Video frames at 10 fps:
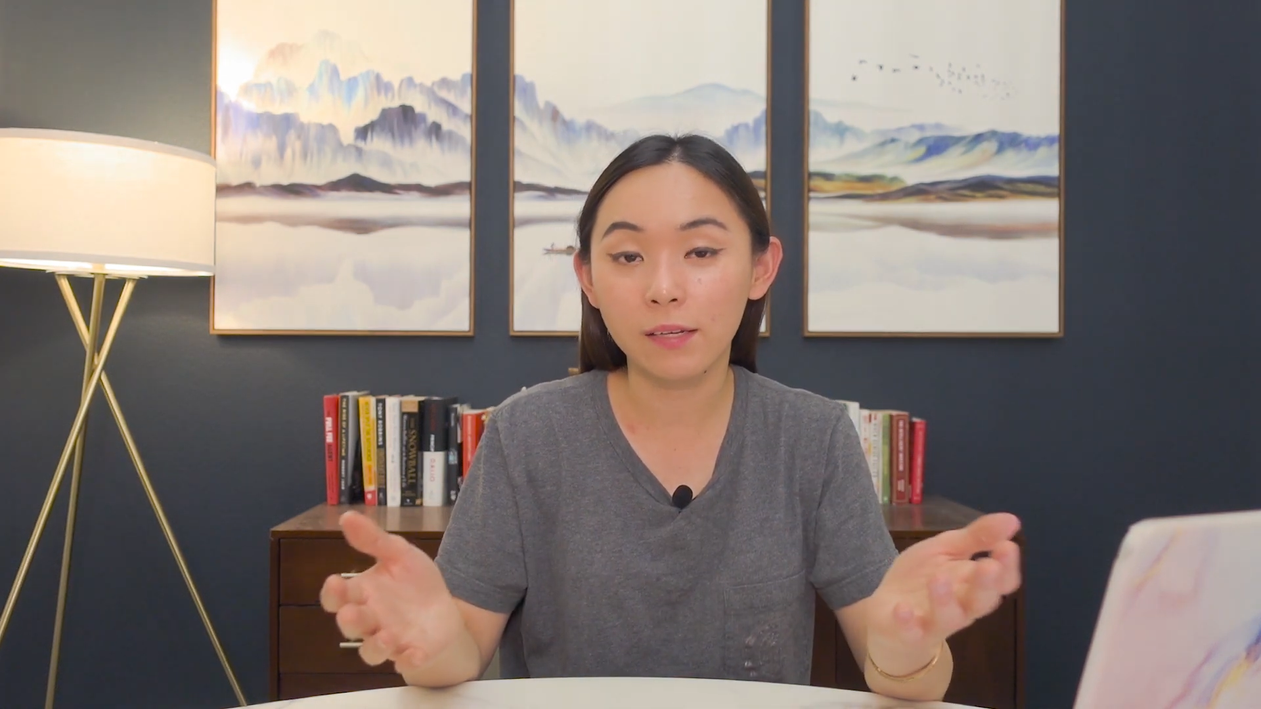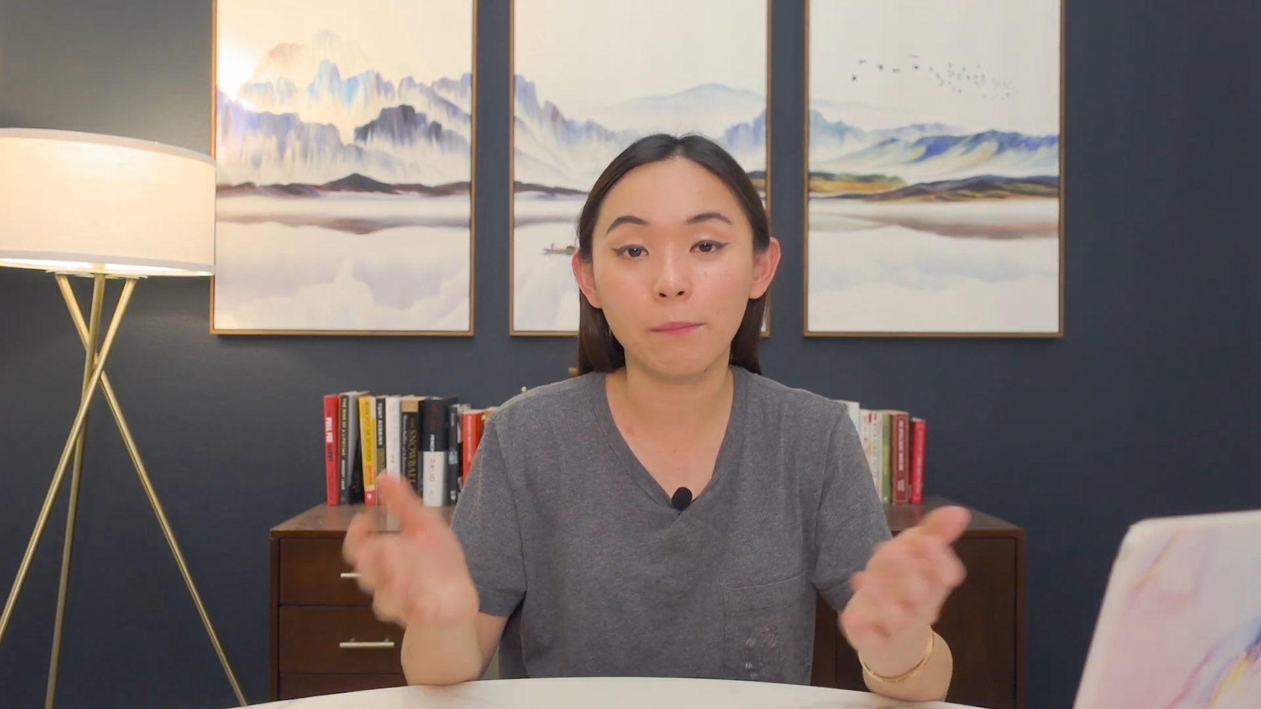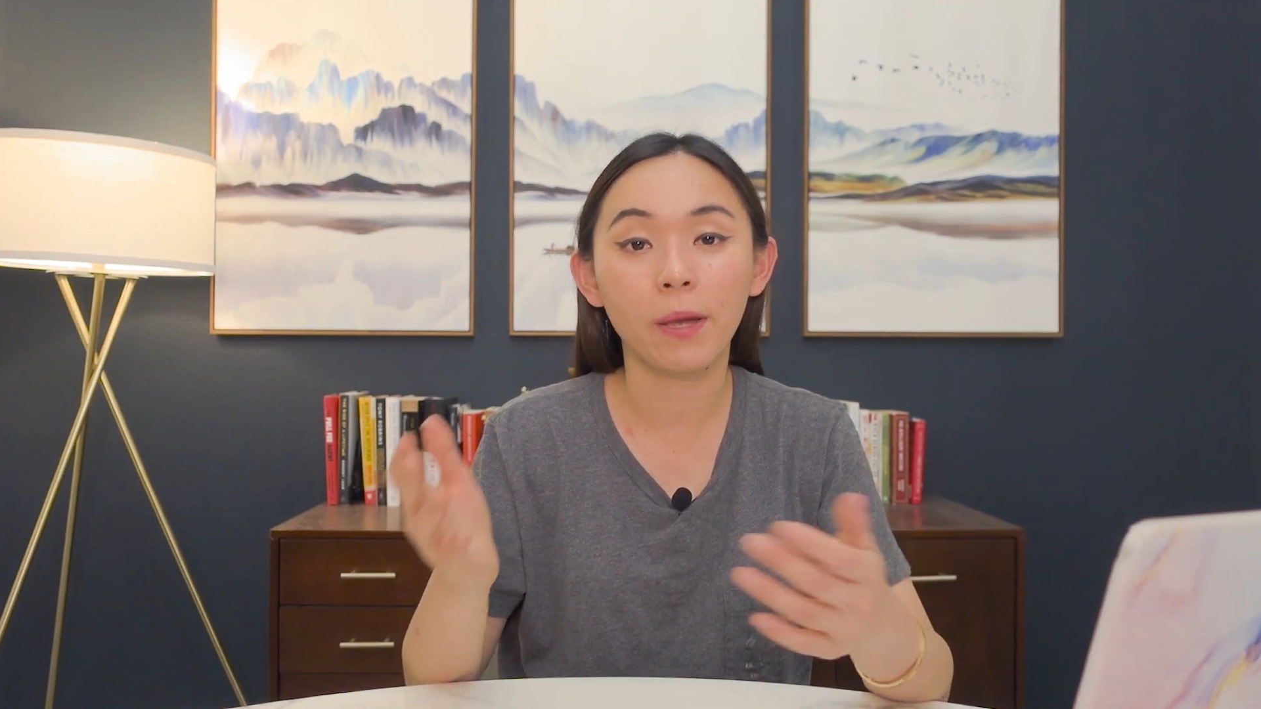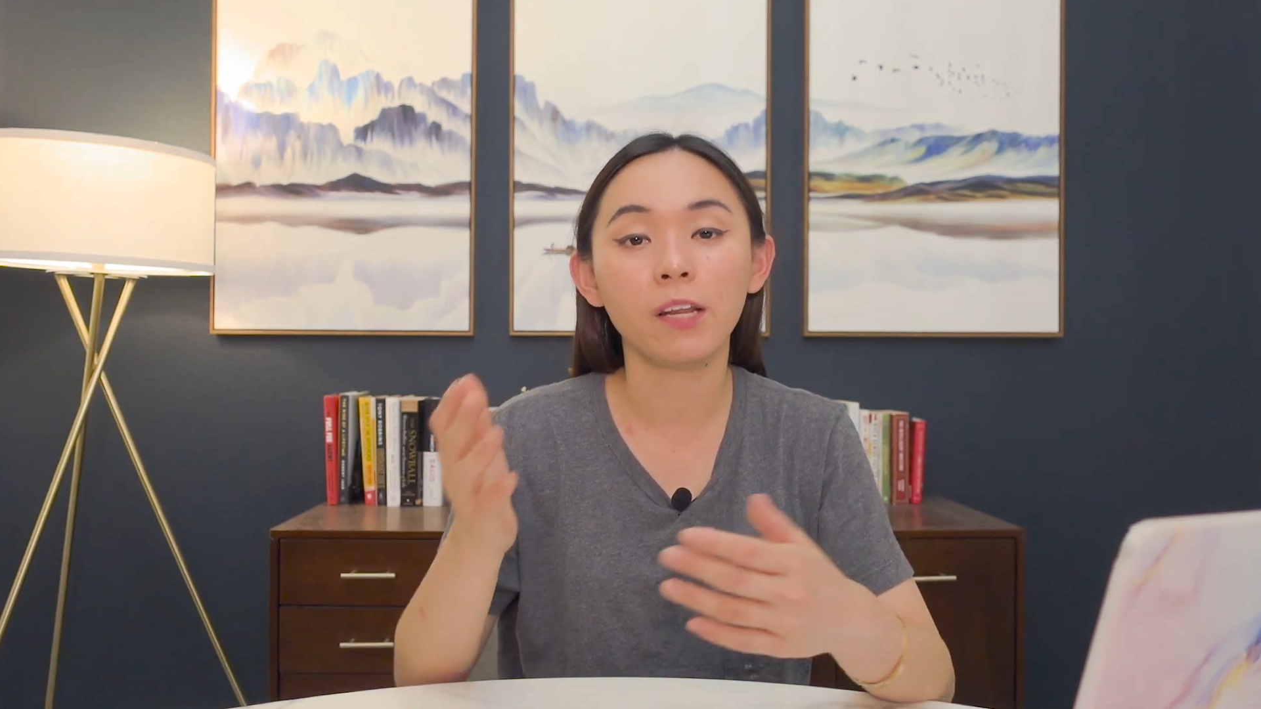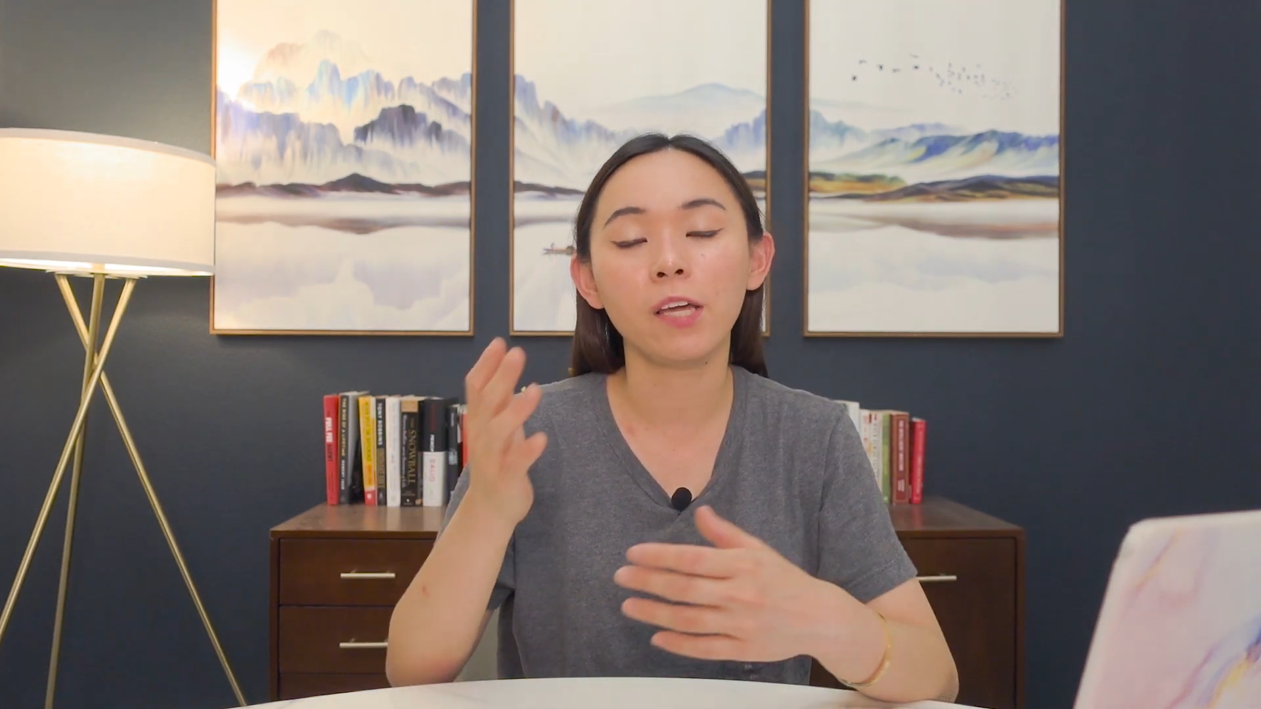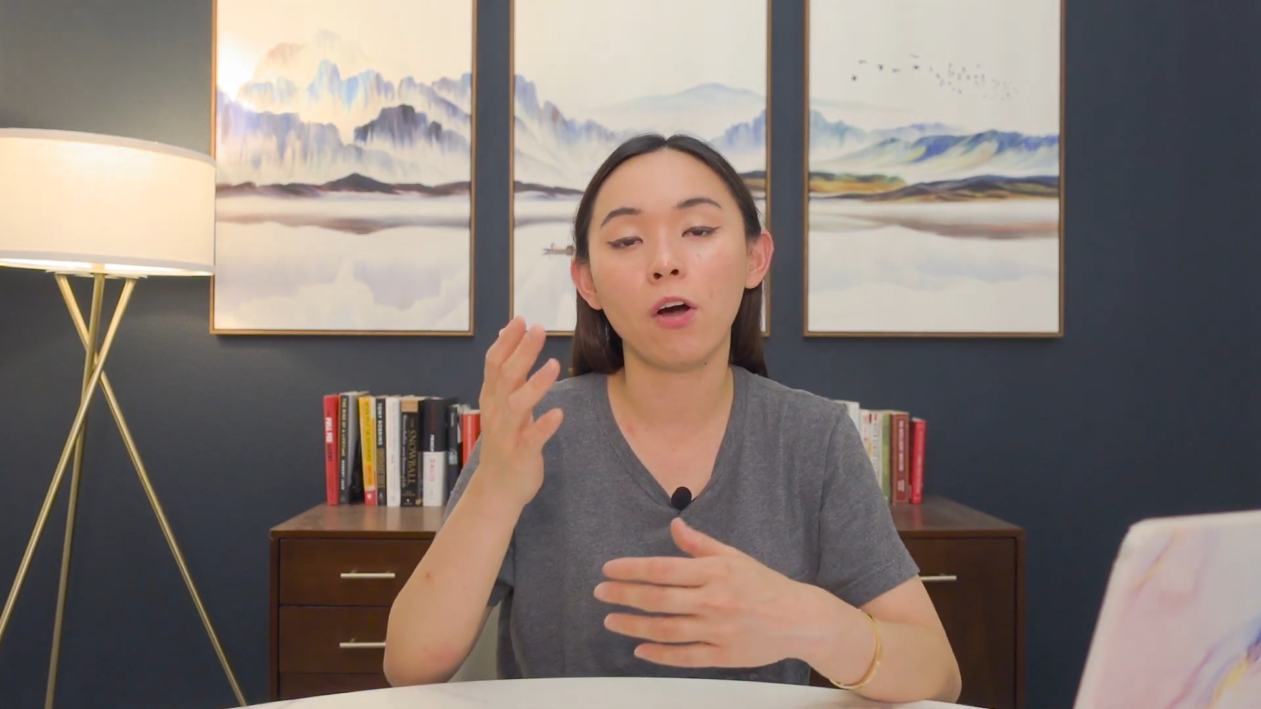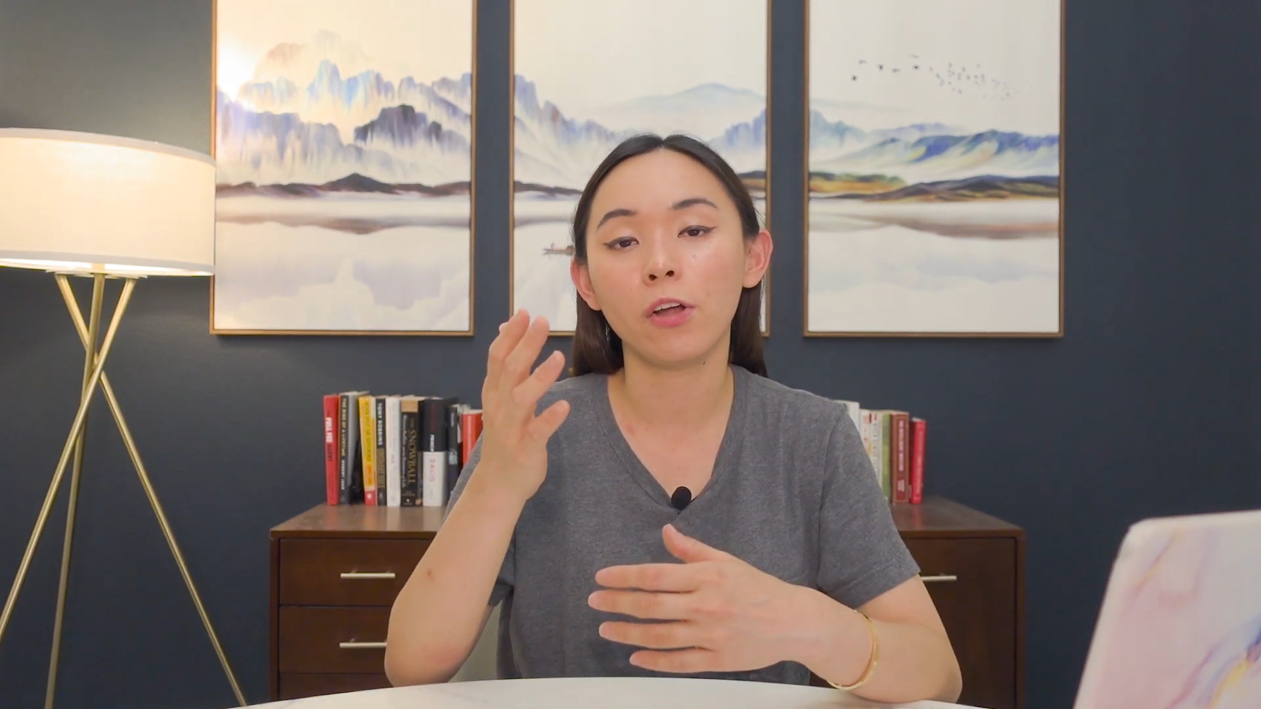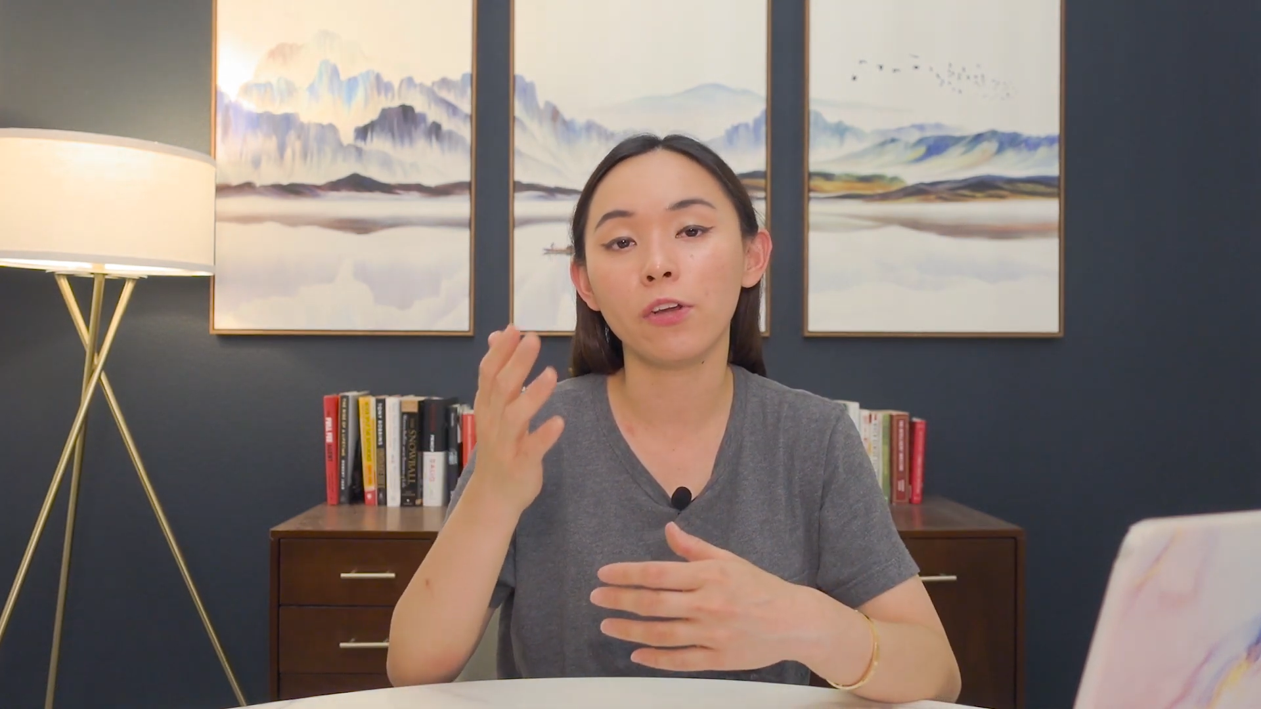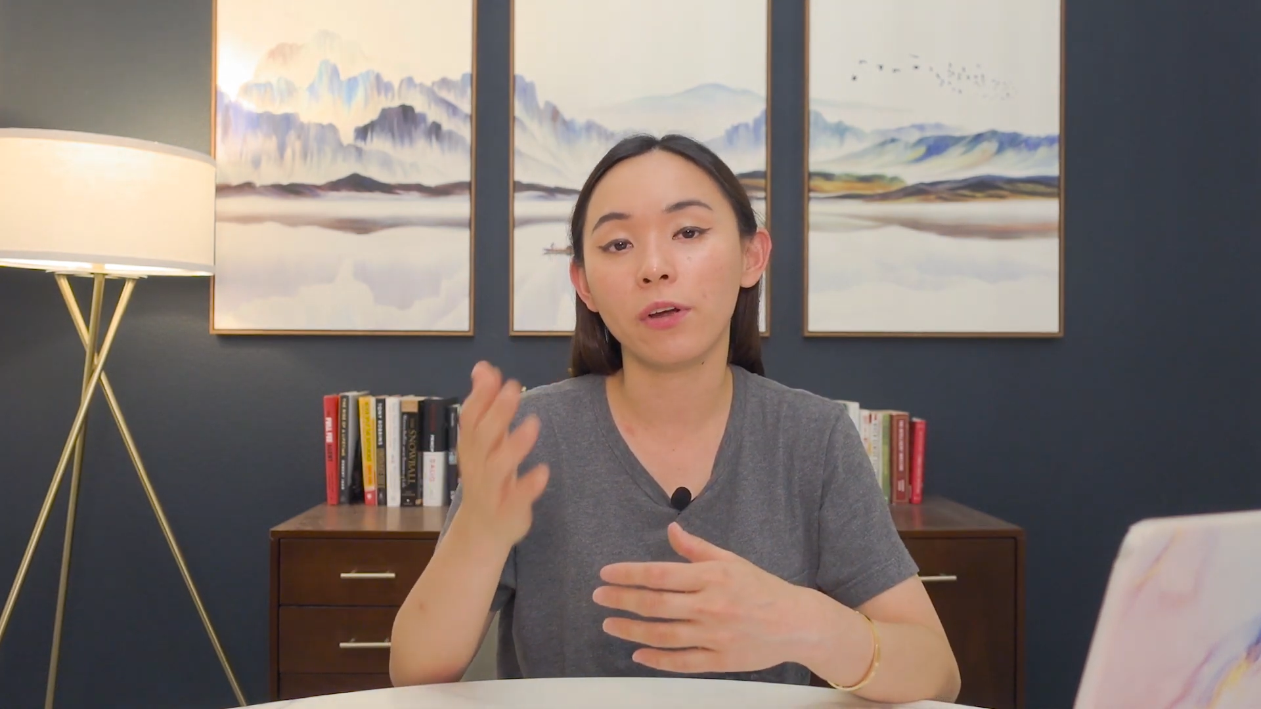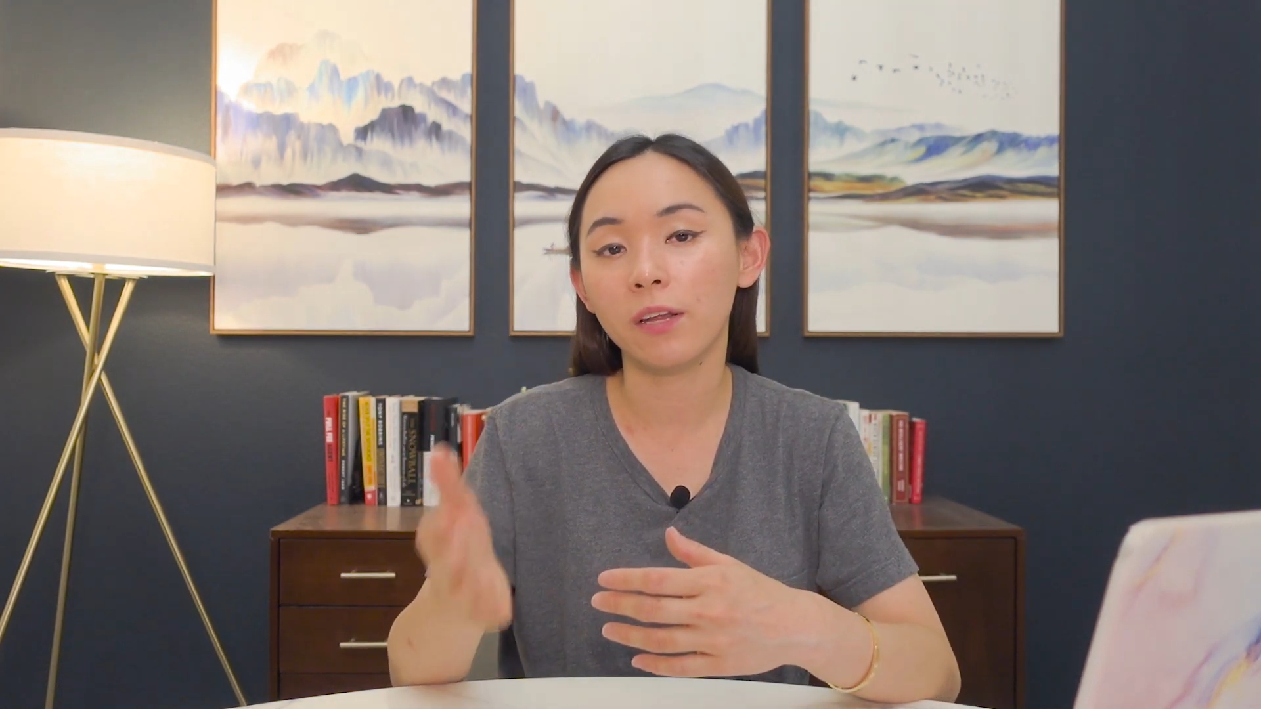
depending on your